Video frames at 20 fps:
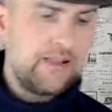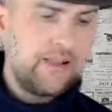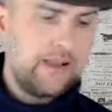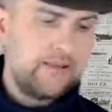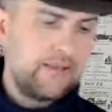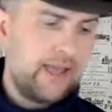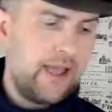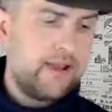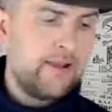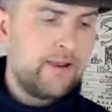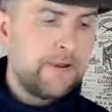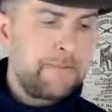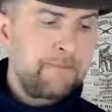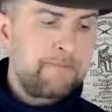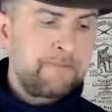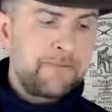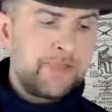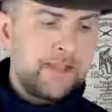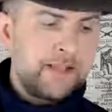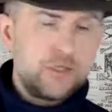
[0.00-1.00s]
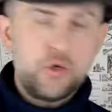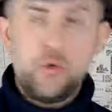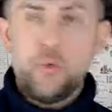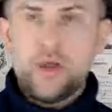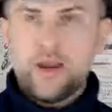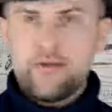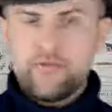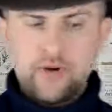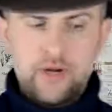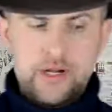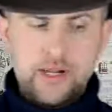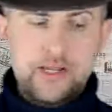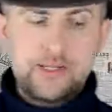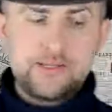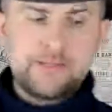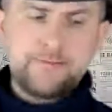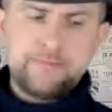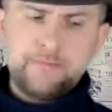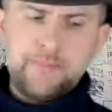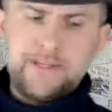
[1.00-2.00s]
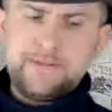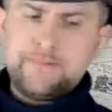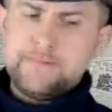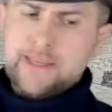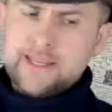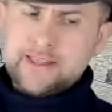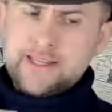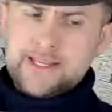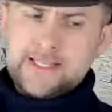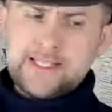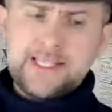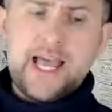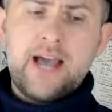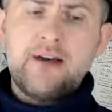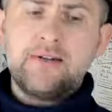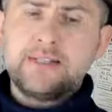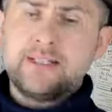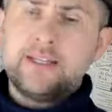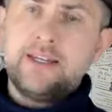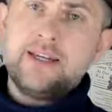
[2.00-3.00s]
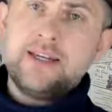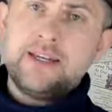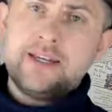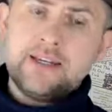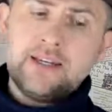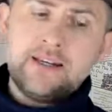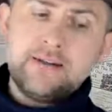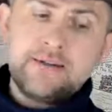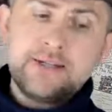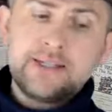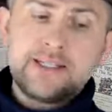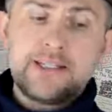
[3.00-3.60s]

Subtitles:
like that. So whatever it is. But these sounds that should